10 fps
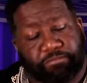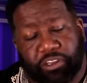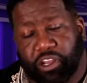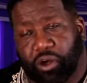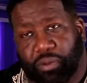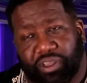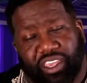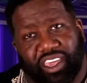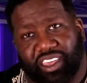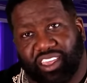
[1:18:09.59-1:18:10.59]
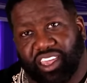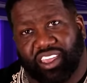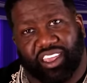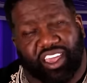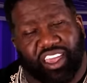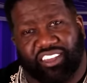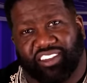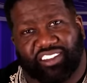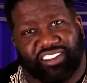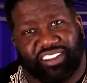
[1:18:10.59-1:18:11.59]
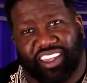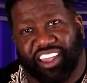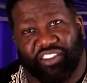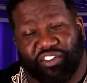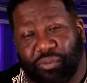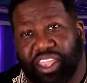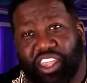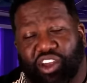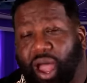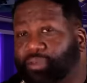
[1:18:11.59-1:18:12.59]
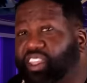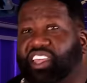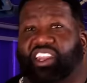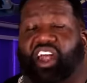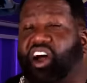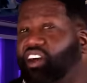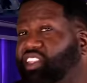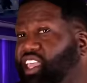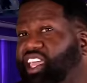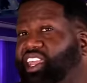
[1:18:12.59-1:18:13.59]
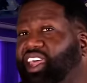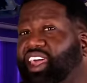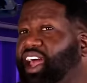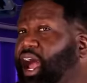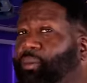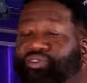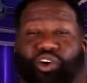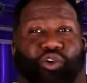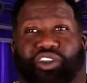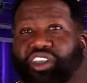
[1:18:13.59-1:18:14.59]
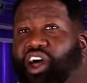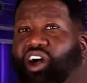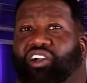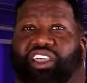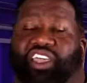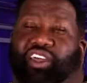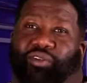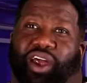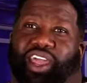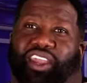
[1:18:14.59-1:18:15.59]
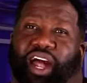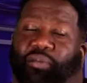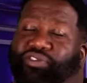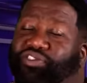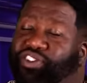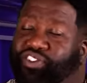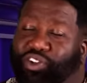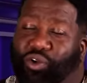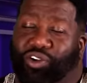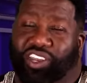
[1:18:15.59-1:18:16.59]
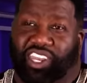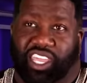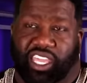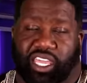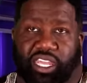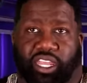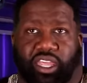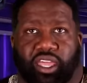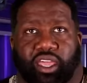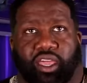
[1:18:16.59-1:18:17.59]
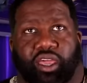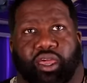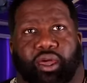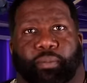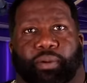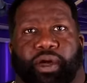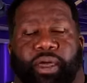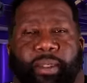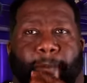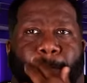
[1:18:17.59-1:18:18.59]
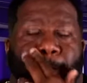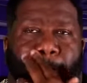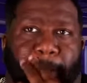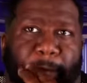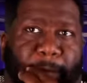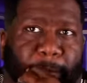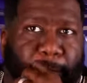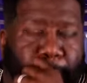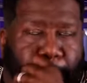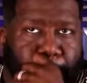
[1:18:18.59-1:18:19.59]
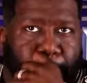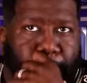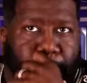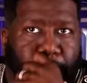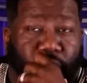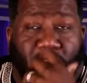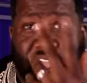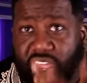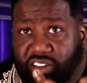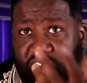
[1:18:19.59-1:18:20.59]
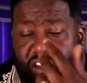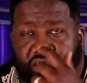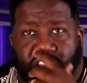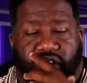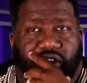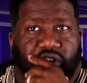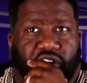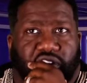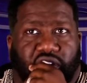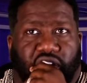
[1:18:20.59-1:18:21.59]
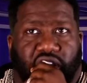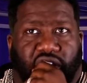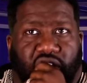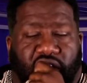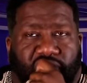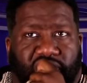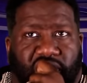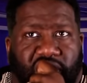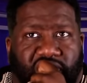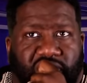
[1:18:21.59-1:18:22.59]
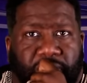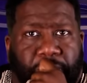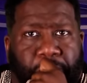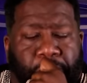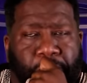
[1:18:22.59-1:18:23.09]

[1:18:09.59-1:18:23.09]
you know, but yeah, yeah, yeah. It just it, for me, you know, I'm taking it all in. I'm soaking it all in, right? I'm just soaking it in. But before I got into the, the you know the, the color conversation,